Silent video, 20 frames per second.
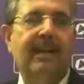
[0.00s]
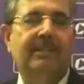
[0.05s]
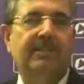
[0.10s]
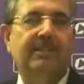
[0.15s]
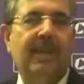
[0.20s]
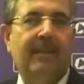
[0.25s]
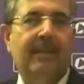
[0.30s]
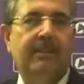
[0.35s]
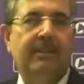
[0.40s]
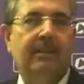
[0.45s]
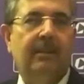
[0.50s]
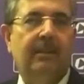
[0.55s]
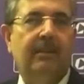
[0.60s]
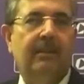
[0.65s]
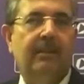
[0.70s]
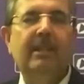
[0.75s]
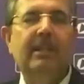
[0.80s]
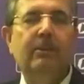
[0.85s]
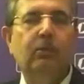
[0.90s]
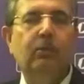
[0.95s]
Therefore, should
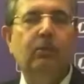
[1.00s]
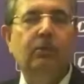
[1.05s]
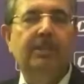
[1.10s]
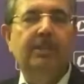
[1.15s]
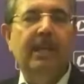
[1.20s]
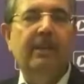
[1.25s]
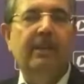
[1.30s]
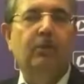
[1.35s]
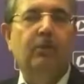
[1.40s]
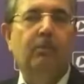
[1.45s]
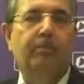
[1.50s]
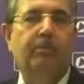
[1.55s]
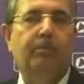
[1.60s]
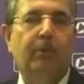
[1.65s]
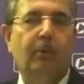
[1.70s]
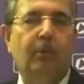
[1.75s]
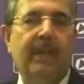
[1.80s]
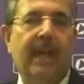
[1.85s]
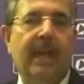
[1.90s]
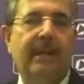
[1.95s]
the government be
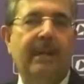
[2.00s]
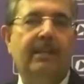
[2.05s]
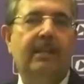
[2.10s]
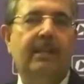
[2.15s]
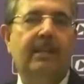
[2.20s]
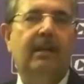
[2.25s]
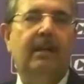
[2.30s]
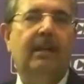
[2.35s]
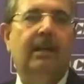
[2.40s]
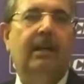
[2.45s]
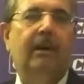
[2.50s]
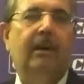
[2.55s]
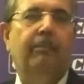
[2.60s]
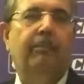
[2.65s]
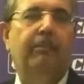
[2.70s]
using to protect